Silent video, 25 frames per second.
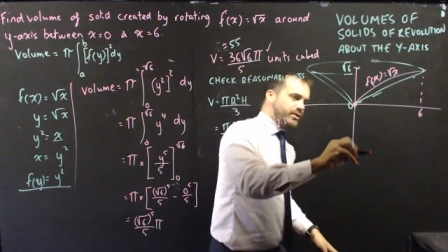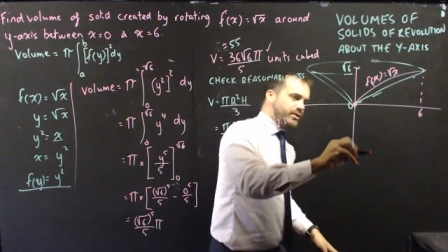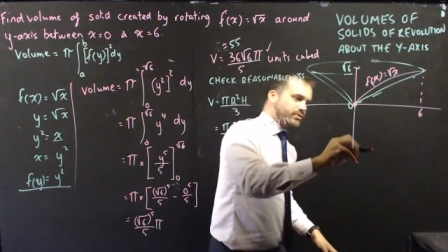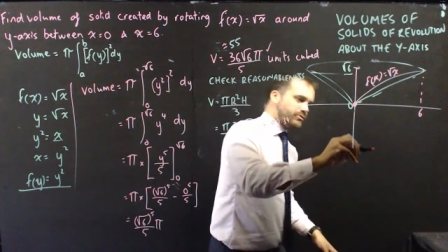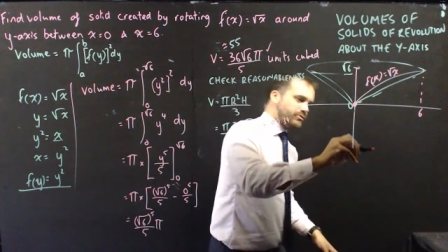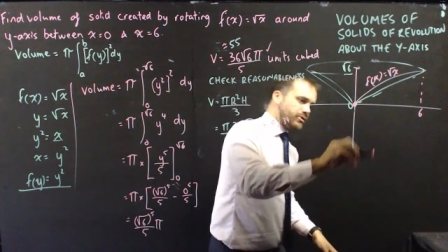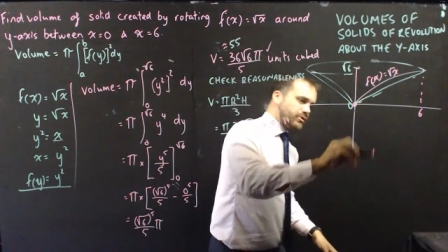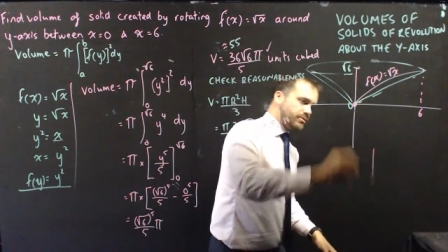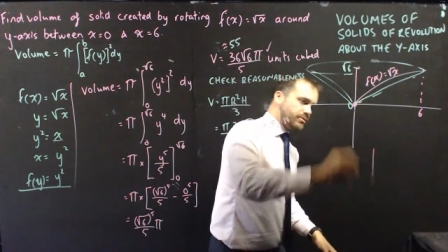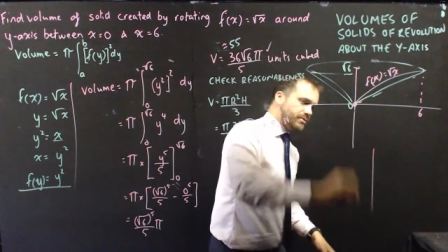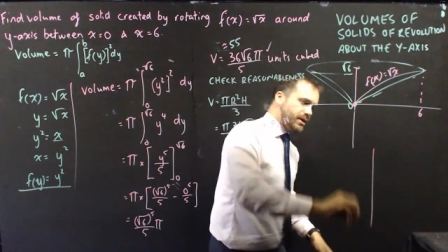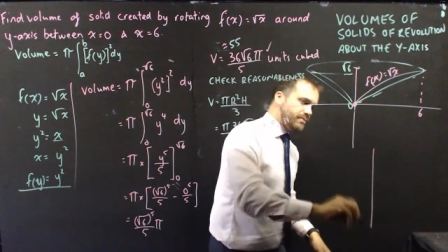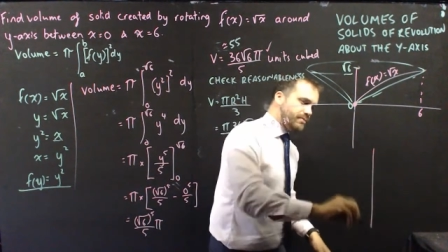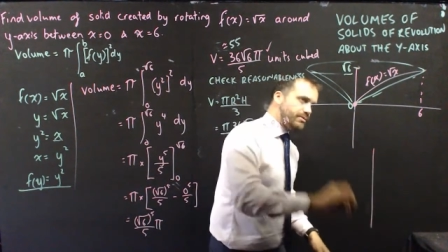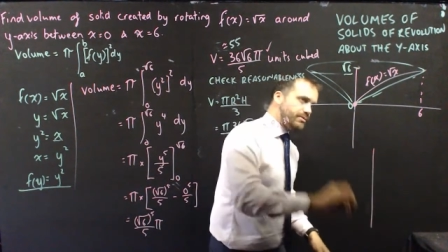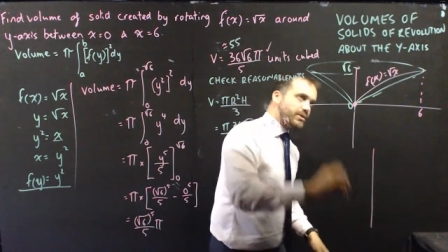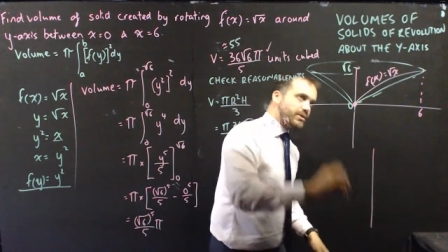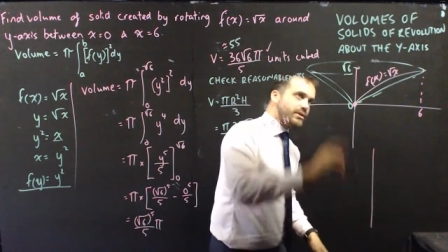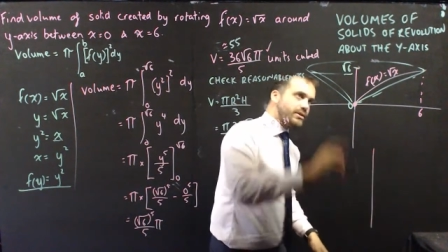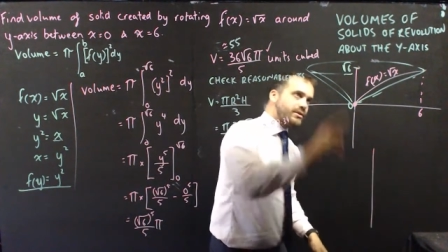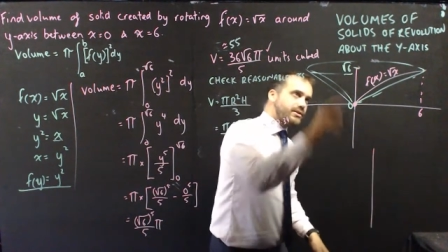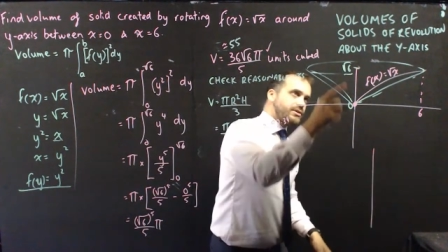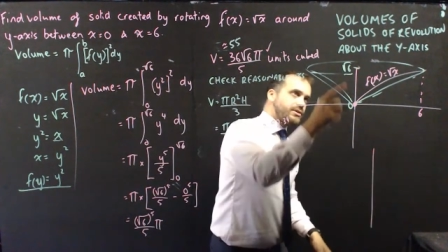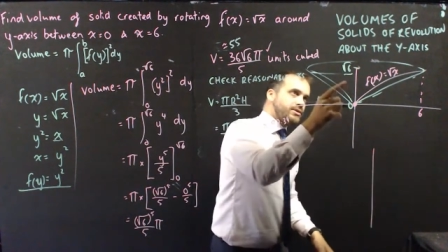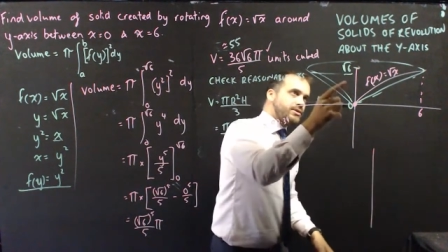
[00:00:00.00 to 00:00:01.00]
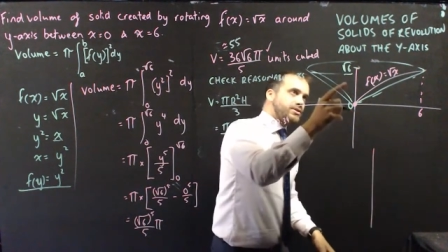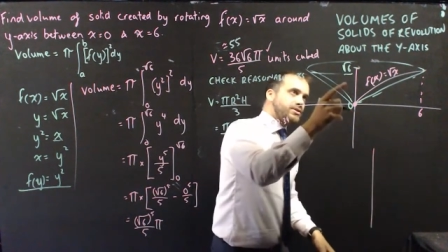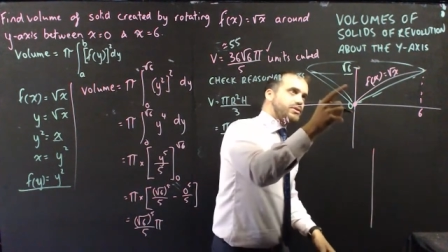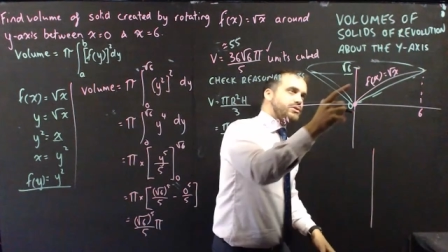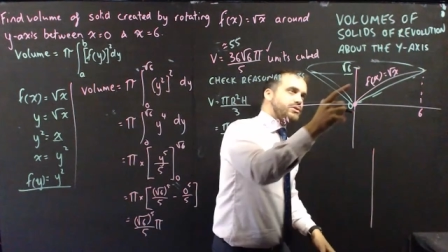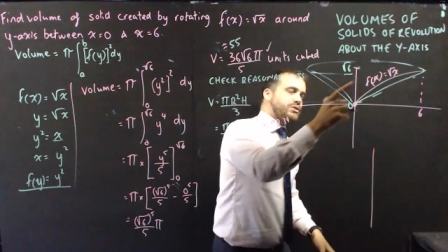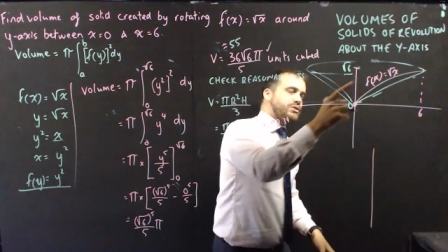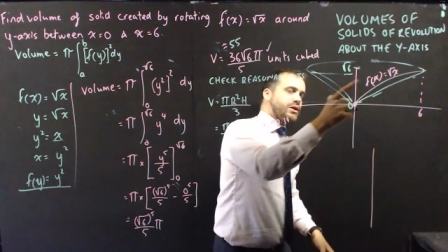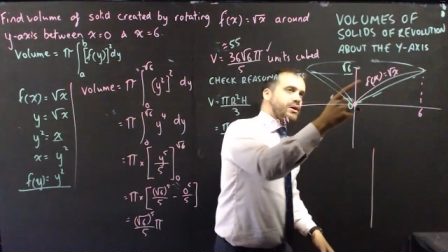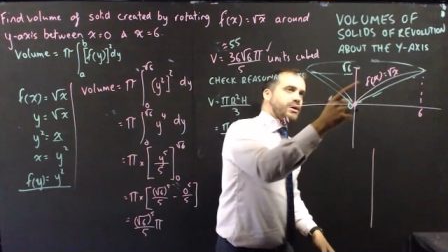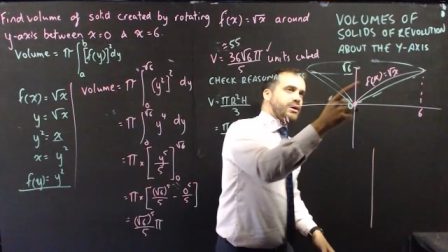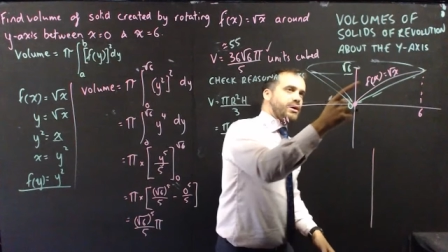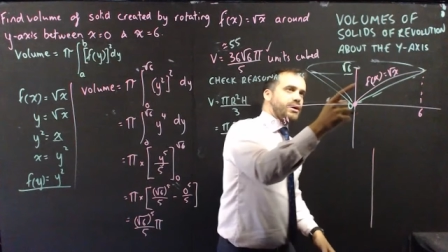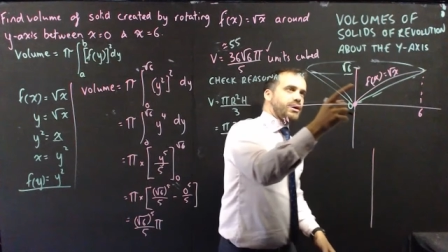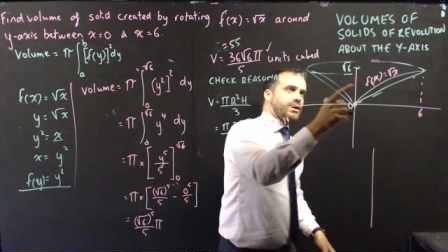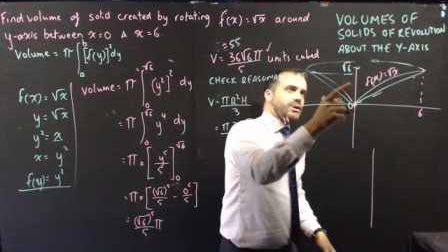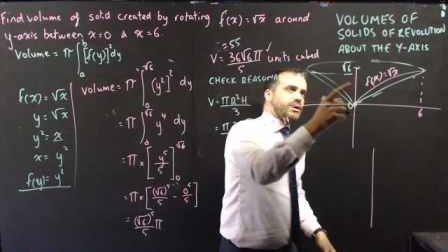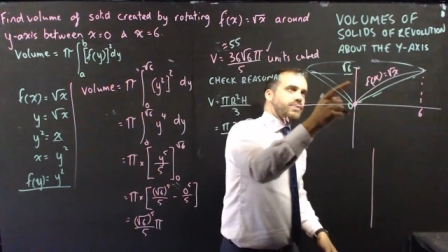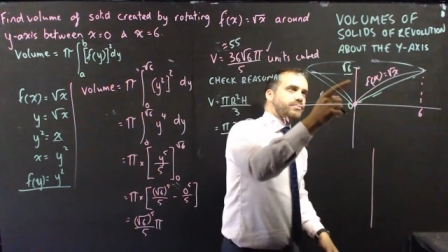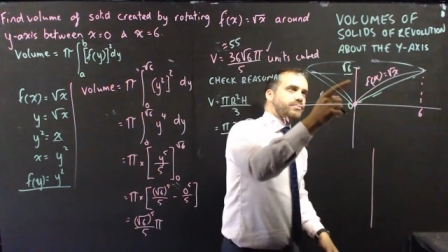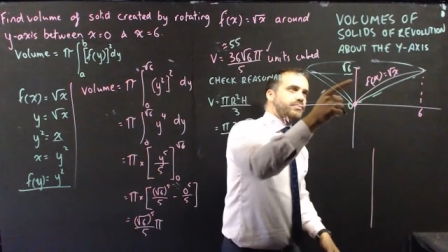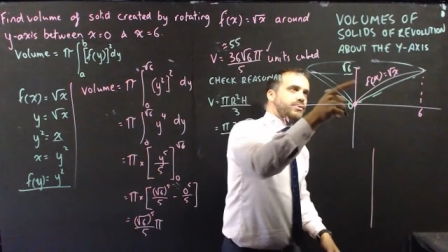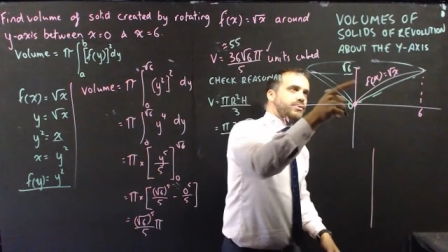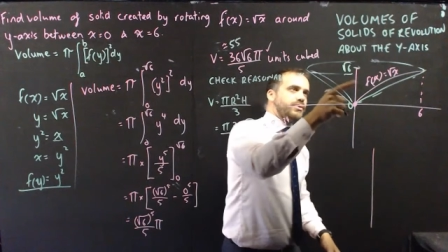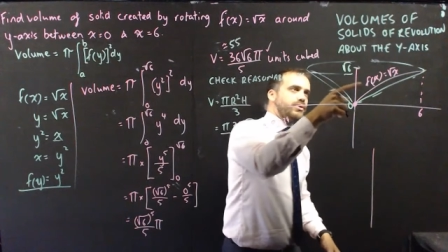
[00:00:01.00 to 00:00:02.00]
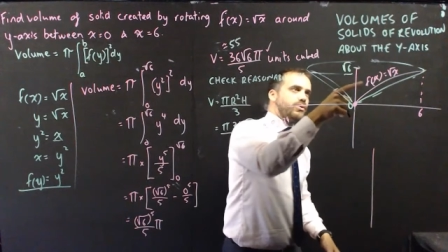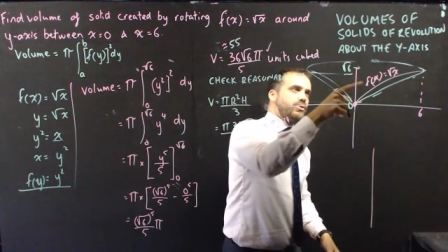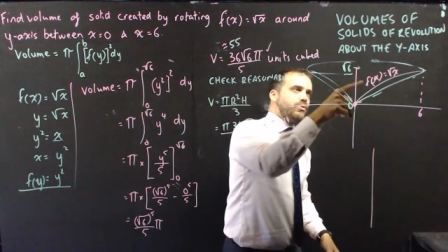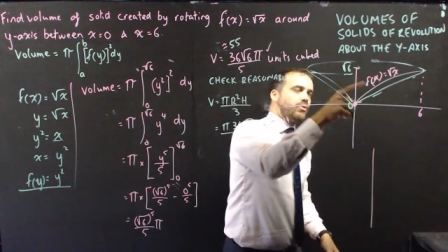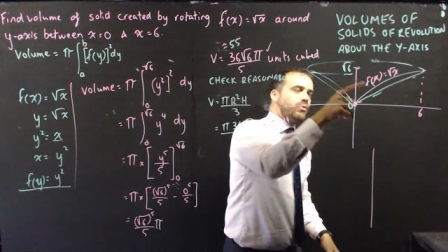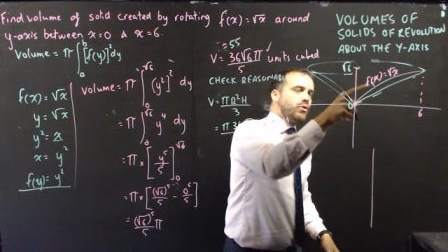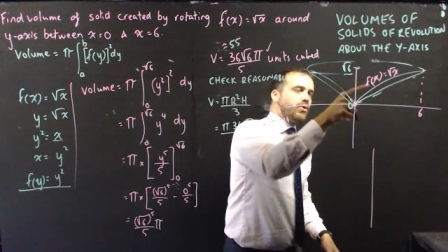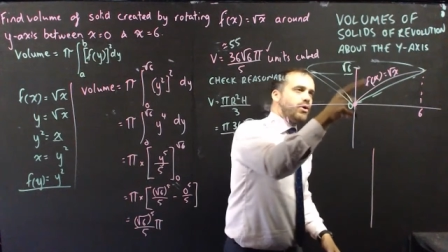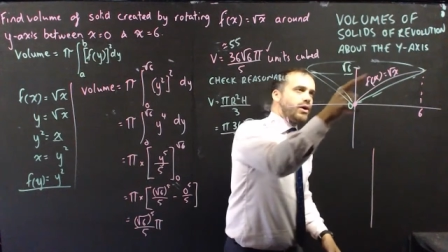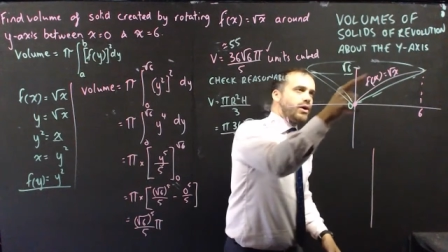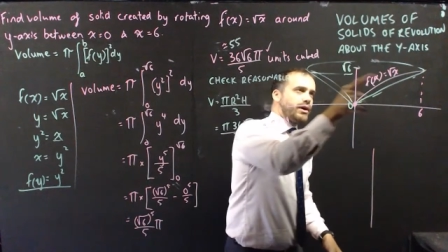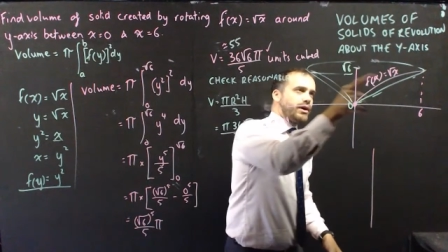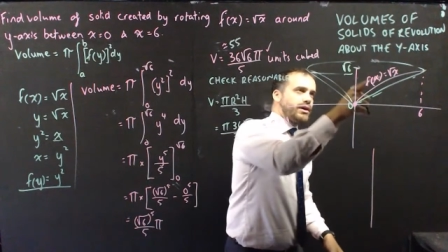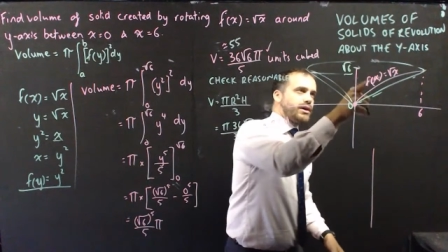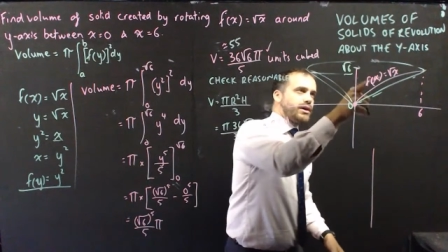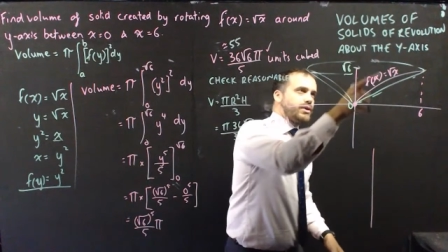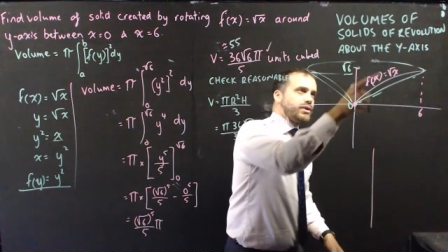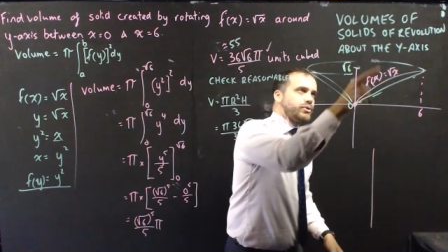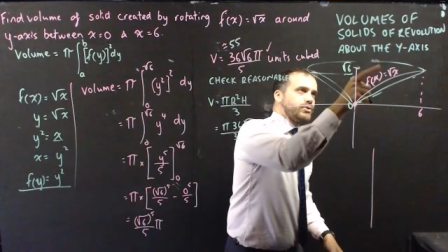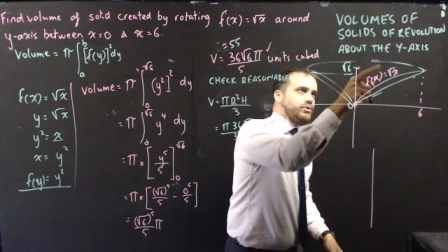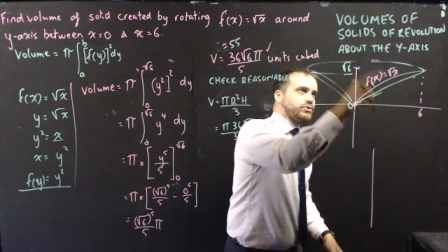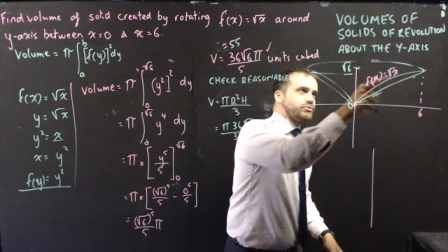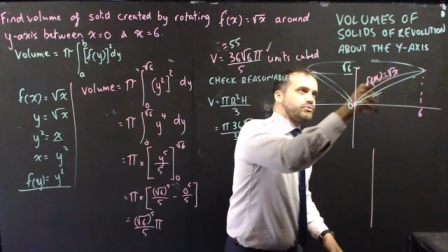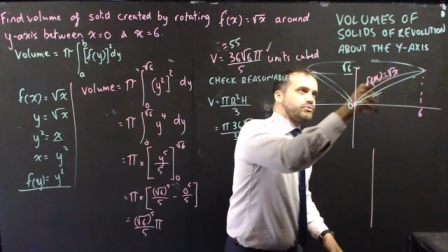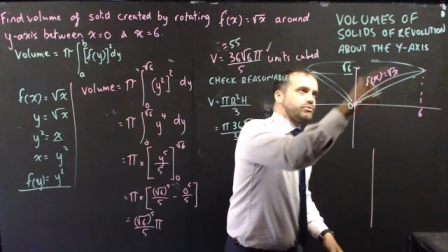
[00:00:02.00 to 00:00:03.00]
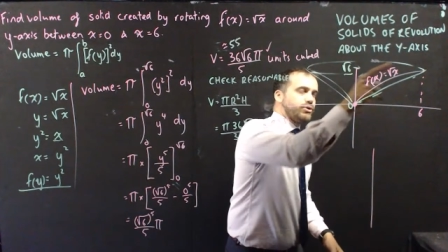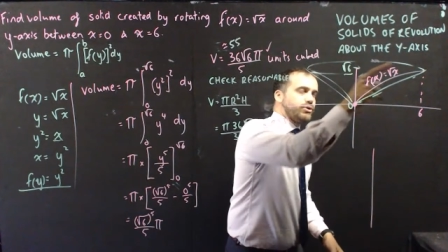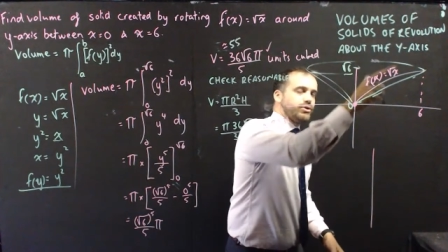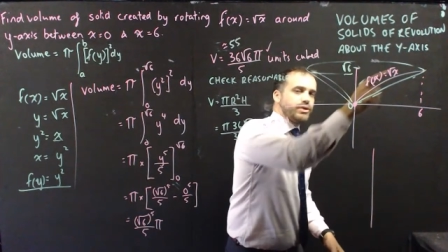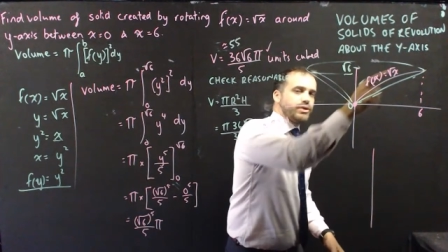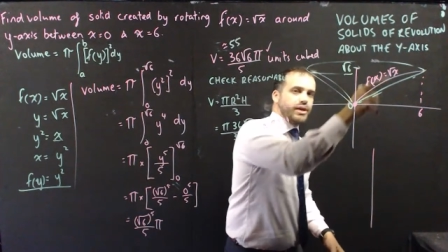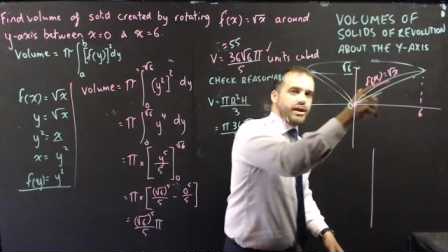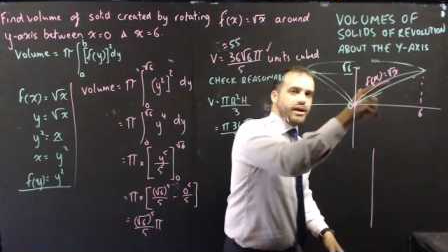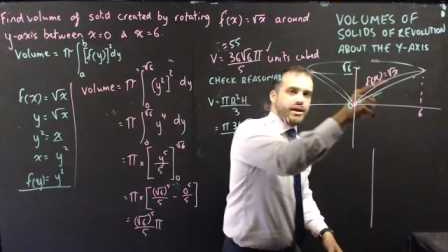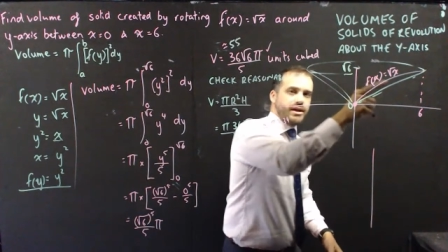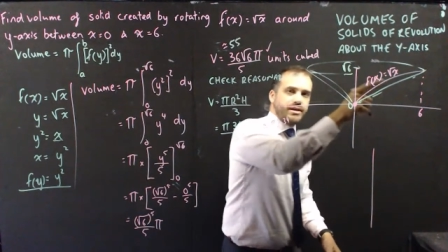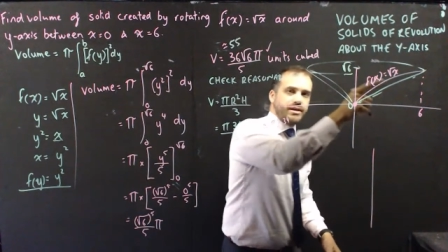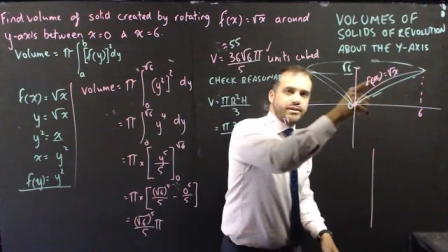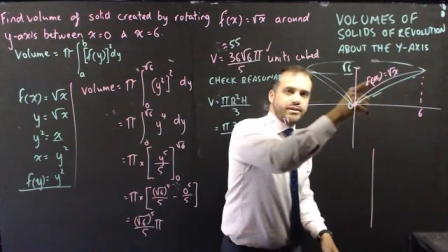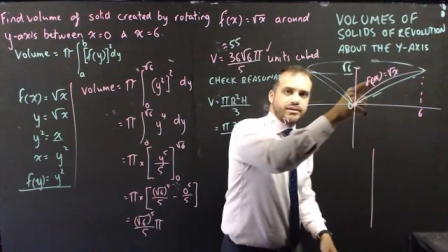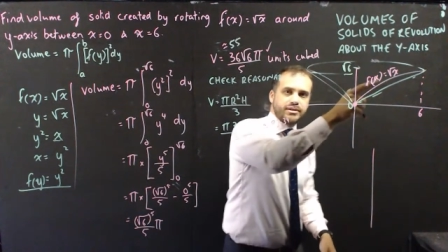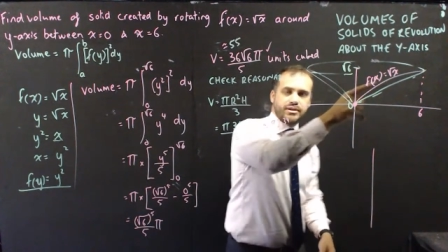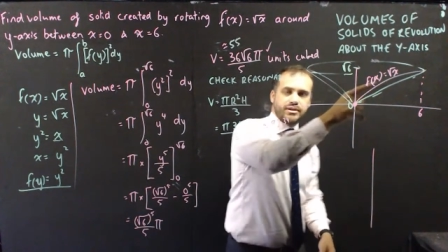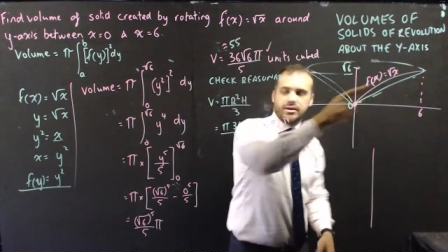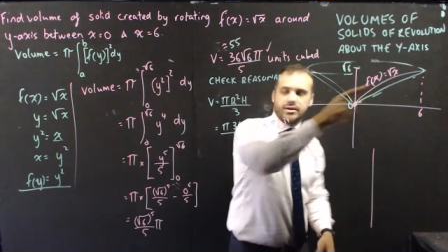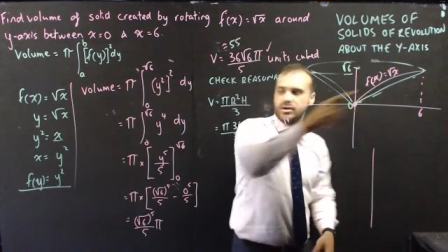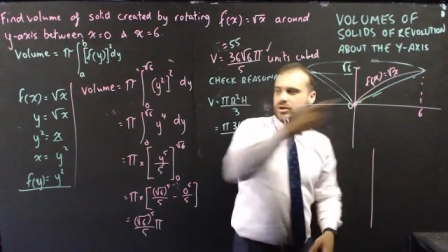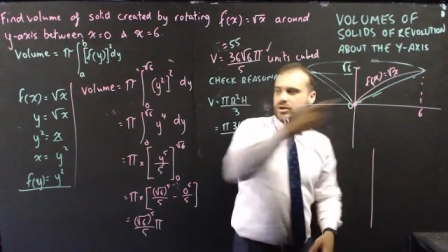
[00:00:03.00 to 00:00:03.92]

Remember that this is um, y equals root x,